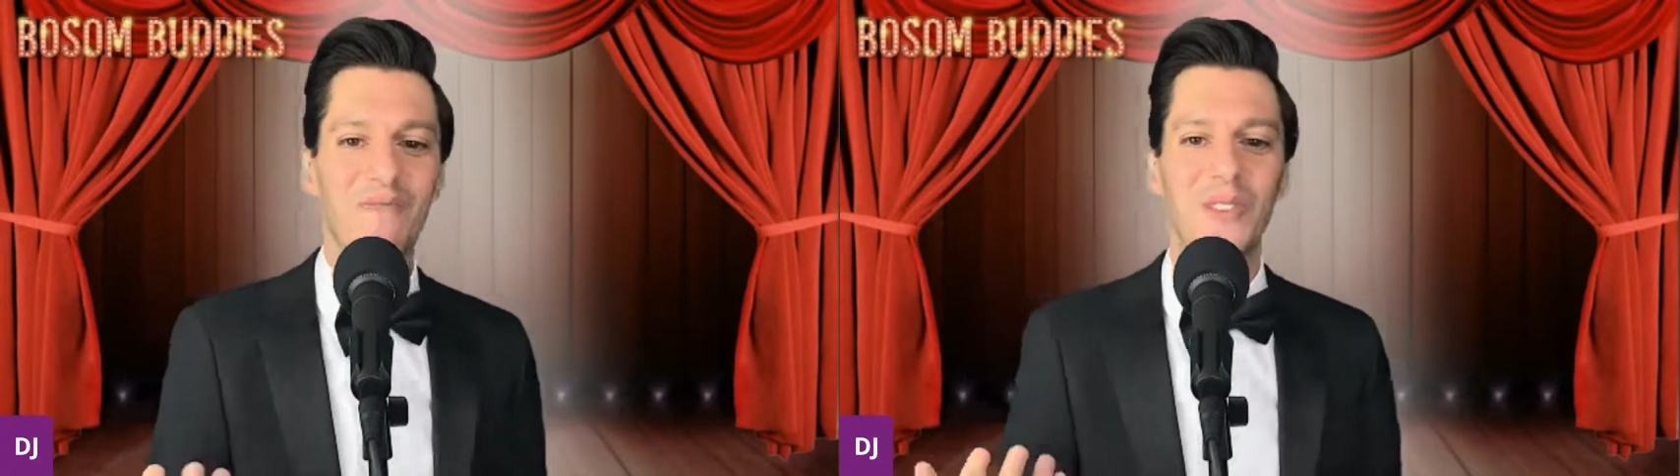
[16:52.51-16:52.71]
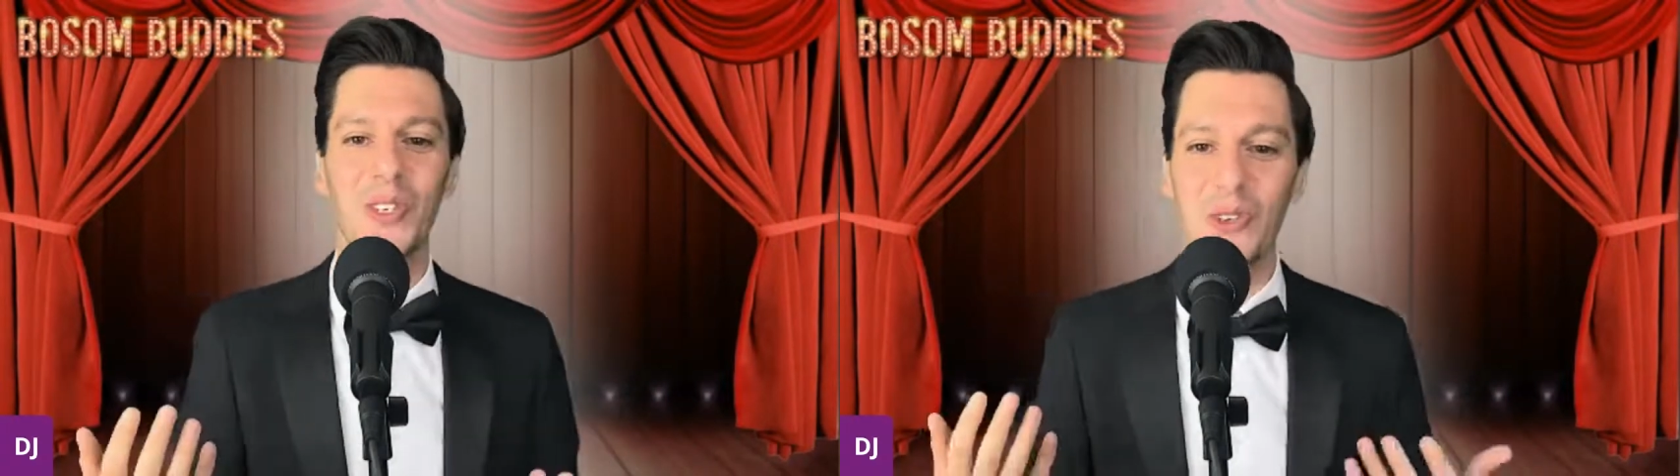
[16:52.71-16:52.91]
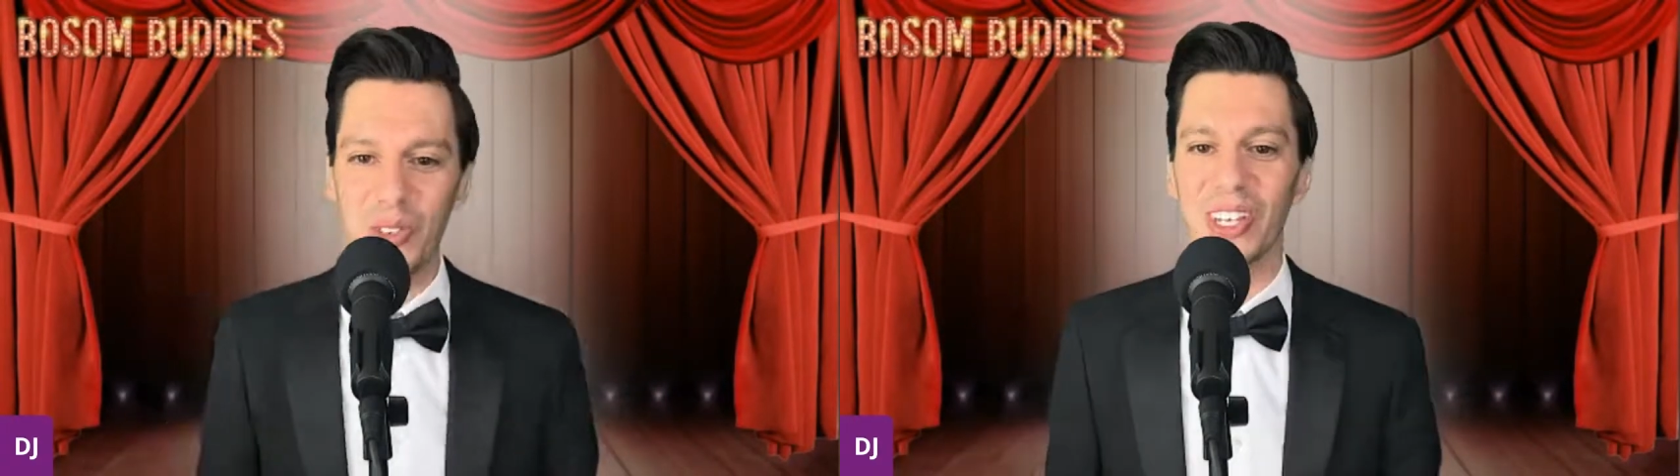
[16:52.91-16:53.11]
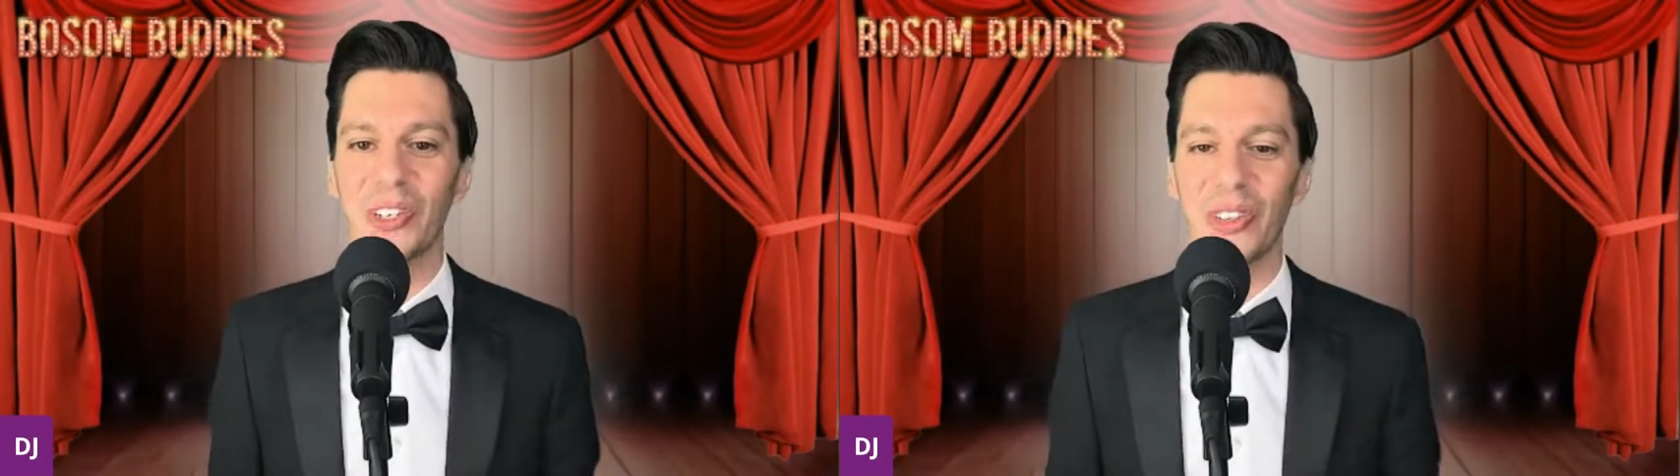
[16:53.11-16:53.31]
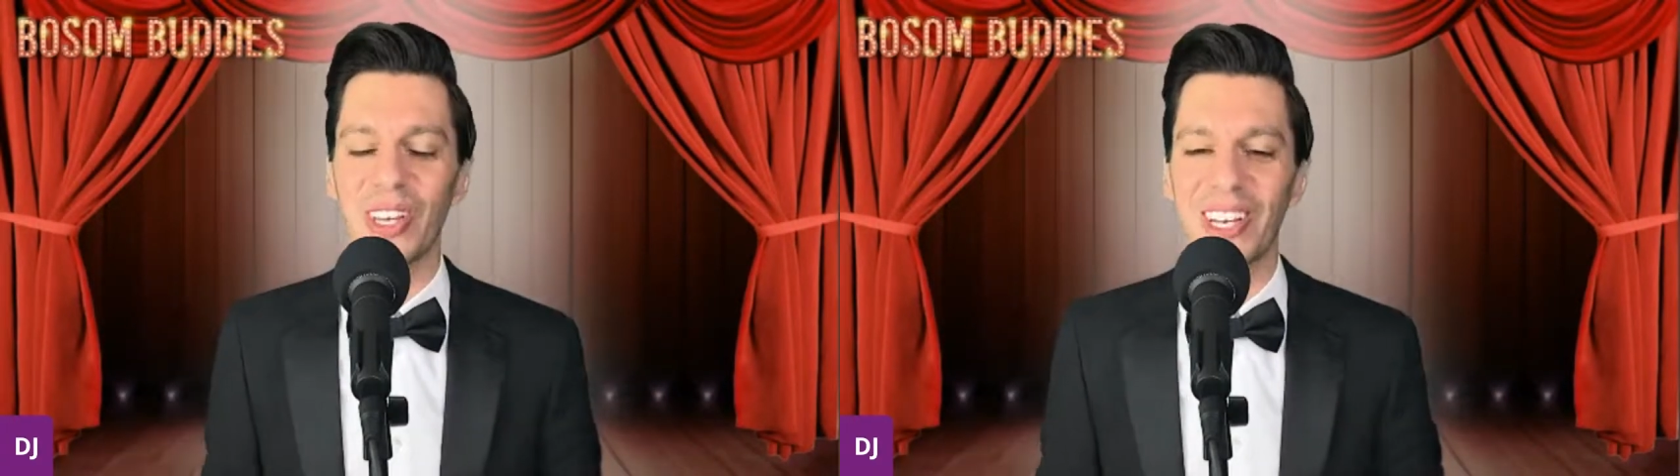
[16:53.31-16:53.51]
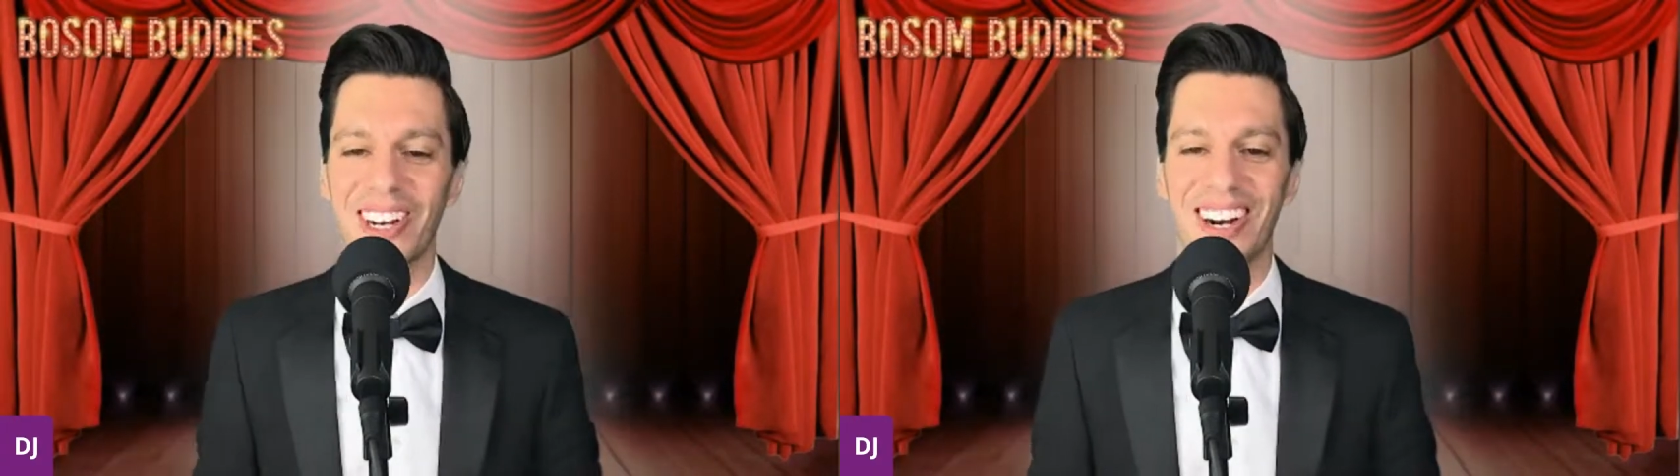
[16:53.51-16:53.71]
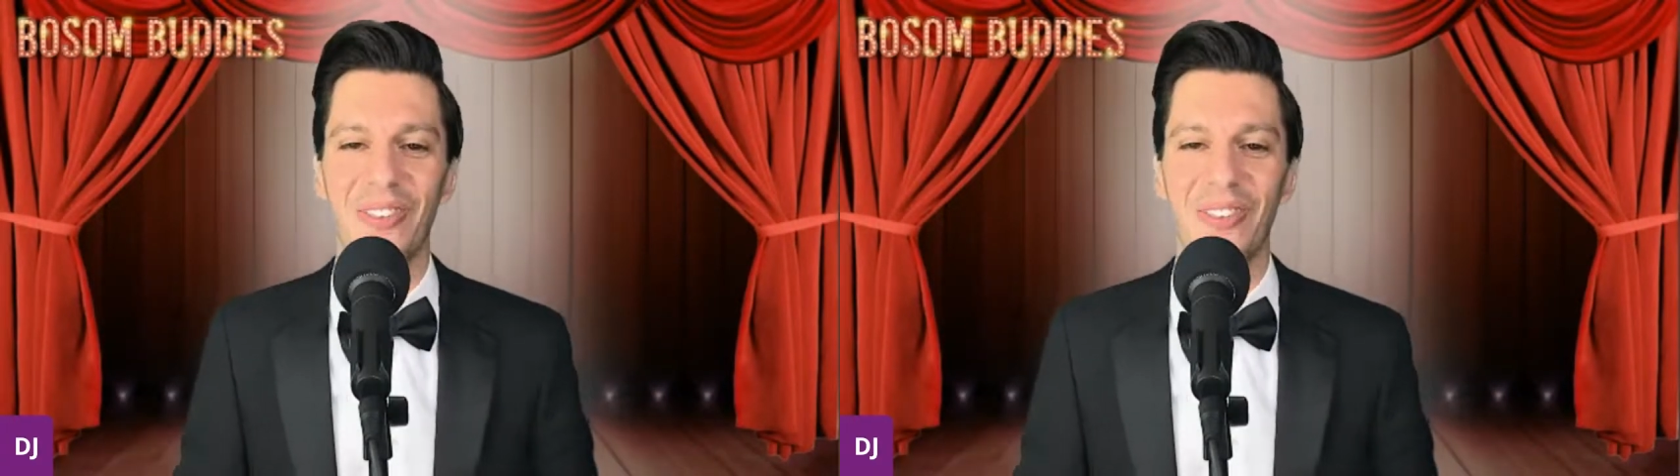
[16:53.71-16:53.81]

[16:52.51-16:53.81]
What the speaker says: musical theater.